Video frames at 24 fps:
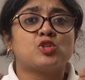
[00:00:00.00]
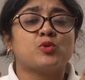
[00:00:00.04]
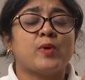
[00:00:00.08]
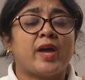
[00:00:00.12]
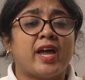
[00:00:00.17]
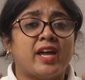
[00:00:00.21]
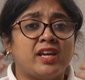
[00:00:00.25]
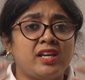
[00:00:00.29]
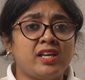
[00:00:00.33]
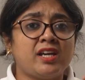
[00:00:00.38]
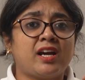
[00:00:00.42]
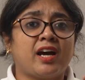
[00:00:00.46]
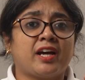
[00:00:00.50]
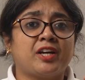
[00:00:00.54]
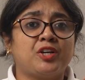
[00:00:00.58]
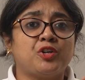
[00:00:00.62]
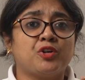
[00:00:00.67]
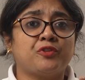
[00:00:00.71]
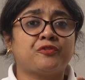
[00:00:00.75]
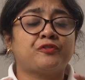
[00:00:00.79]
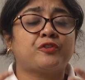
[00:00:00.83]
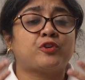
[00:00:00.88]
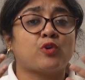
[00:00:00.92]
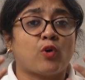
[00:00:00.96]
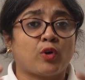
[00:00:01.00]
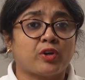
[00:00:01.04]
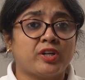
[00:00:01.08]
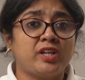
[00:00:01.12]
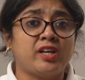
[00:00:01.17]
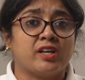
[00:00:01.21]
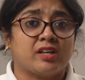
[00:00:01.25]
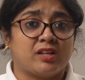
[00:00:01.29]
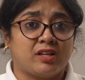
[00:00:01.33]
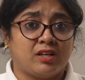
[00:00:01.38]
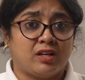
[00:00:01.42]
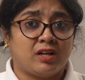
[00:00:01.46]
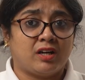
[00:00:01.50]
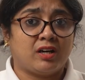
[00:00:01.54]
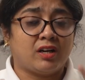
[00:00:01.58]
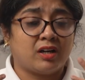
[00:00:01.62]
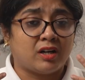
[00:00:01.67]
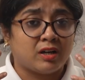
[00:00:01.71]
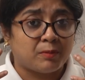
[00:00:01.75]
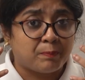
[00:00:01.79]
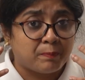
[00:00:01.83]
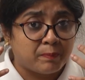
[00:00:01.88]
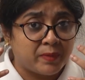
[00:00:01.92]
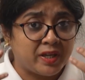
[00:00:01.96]
to any kind of chronic
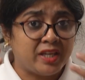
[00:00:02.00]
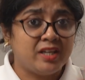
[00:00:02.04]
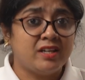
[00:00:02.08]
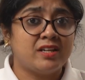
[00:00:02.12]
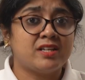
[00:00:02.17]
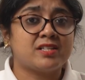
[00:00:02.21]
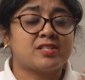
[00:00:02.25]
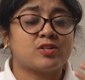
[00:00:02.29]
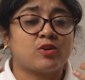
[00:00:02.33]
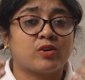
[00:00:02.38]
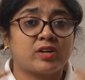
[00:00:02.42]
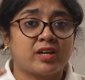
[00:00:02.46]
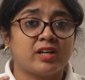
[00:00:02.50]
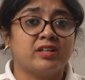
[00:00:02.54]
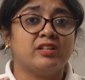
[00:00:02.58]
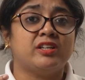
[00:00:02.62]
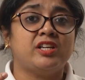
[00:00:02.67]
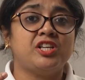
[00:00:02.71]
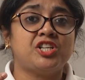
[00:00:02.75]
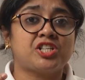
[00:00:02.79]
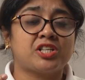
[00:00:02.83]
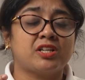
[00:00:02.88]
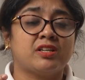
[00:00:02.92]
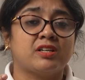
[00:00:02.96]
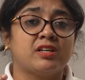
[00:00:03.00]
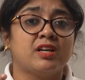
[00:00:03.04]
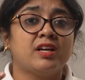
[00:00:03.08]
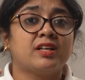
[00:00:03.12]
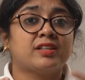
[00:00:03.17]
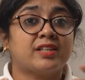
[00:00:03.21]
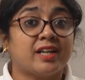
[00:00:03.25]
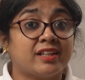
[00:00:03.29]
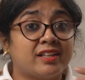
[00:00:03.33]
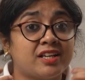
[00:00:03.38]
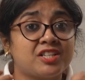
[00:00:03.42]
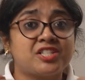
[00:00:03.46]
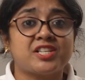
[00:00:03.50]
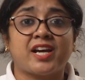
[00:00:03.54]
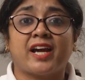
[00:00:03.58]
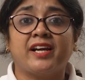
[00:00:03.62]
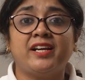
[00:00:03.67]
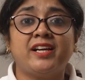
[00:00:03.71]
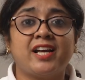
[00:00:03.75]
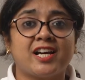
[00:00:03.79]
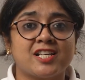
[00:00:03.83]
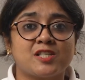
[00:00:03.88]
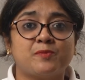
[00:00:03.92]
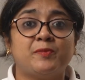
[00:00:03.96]
illness or condition that the
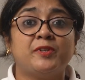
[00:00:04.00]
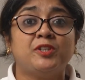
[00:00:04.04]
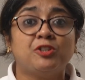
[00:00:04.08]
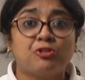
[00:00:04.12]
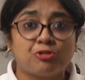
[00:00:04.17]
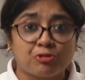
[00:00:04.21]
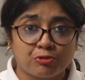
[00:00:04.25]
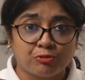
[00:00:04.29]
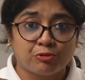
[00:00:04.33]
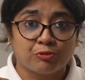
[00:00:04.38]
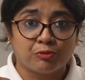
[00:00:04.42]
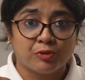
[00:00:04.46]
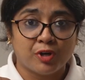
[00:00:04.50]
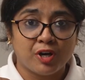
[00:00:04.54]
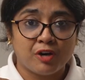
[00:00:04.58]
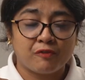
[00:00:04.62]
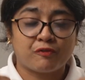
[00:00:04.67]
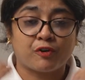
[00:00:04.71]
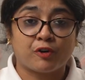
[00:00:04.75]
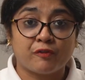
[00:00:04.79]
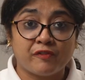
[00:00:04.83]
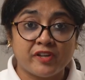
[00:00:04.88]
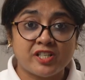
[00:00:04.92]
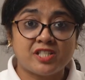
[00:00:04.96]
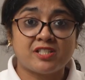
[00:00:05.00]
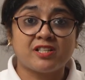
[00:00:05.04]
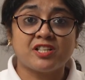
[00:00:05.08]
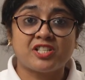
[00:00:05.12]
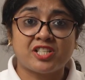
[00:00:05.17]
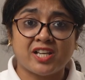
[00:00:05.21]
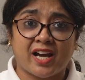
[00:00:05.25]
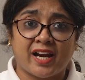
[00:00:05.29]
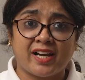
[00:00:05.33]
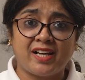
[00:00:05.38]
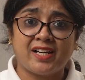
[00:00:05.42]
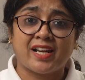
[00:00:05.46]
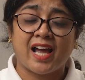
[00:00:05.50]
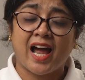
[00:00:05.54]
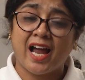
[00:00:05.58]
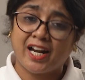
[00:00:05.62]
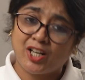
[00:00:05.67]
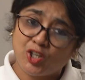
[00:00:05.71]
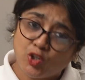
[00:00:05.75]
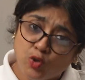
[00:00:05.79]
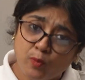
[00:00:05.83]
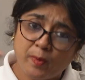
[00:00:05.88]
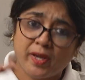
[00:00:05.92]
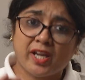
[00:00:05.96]
child has been through, for which the child
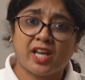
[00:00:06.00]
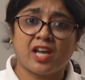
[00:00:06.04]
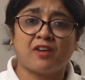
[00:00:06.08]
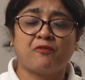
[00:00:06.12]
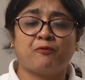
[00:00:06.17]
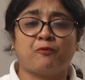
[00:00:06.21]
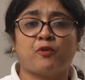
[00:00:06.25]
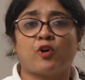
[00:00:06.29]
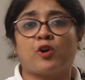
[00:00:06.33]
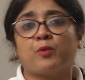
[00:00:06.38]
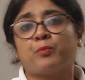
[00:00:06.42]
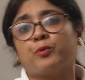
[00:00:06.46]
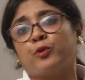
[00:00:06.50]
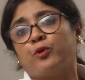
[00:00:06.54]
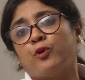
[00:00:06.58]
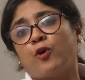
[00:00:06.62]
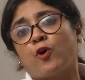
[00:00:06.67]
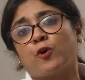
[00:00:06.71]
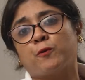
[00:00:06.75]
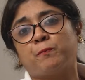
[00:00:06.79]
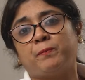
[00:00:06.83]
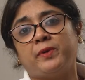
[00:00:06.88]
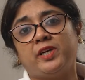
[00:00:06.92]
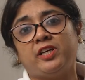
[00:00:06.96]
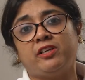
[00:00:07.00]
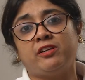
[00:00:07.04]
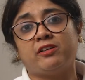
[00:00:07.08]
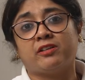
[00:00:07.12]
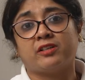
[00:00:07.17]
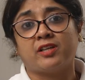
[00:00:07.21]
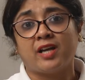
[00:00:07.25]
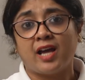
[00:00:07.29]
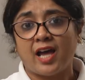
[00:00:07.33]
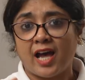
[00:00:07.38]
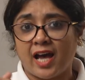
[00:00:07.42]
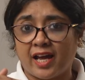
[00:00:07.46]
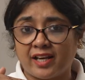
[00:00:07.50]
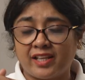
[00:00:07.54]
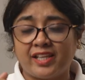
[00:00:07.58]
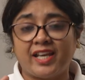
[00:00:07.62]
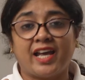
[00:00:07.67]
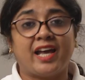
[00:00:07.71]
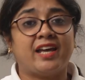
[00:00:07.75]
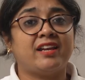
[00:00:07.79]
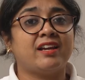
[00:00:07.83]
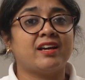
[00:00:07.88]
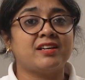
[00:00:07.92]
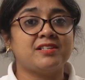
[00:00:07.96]
had to be kept for a prolonged period at
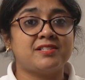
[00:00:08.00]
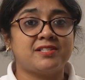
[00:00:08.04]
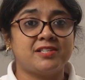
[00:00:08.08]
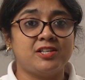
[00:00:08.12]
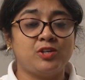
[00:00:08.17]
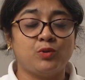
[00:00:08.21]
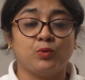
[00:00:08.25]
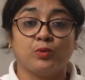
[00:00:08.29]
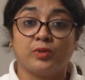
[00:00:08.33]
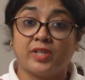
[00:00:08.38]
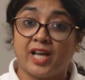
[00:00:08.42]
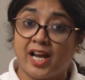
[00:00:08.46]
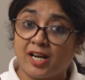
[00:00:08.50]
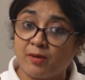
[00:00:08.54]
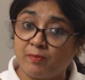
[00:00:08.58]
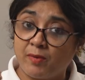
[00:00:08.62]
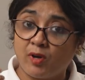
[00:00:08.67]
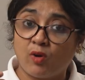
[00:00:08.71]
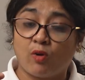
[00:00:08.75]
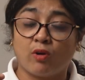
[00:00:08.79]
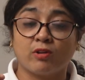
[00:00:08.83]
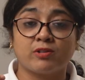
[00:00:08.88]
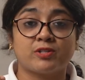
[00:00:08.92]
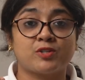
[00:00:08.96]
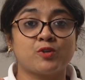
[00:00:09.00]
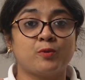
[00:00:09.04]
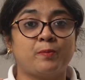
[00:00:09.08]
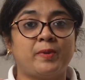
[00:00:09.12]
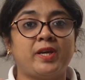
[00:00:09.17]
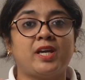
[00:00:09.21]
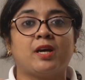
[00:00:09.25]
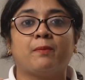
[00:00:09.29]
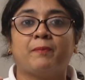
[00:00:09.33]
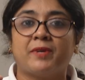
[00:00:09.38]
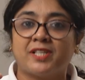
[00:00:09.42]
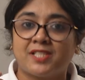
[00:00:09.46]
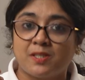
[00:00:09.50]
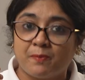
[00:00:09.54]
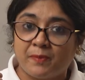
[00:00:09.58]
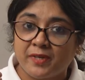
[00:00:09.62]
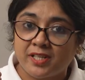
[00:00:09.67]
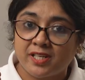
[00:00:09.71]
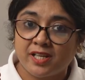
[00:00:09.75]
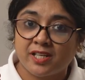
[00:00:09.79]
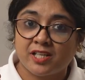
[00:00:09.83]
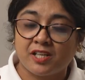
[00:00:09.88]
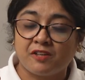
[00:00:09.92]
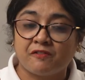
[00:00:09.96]
the NICU, that may also be a
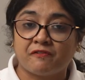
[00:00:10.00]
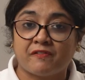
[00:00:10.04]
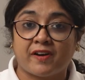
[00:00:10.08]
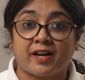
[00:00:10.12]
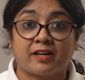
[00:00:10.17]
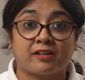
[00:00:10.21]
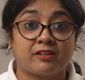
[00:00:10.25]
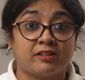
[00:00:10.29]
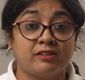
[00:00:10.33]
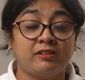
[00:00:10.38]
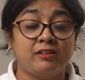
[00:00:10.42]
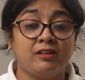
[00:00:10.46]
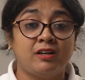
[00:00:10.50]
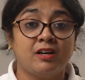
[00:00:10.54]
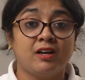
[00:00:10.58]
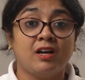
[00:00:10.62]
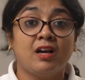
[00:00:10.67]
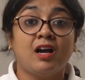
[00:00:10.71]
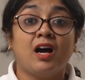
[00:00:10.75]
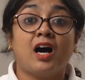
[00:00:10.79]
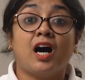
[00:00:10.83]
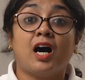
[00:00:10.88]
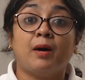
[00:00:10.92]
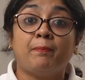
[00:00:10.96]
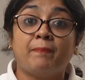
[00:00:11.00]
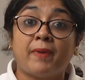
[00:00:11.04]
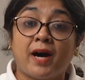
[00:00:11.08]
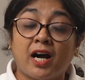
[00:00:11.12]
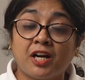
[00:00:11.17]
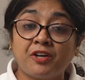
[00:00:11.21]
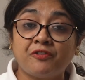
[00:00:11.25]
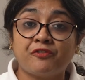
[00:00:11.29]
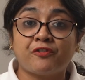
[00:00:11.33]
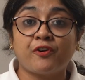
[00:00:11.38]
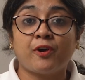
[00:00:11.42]
precipitating factor. Apart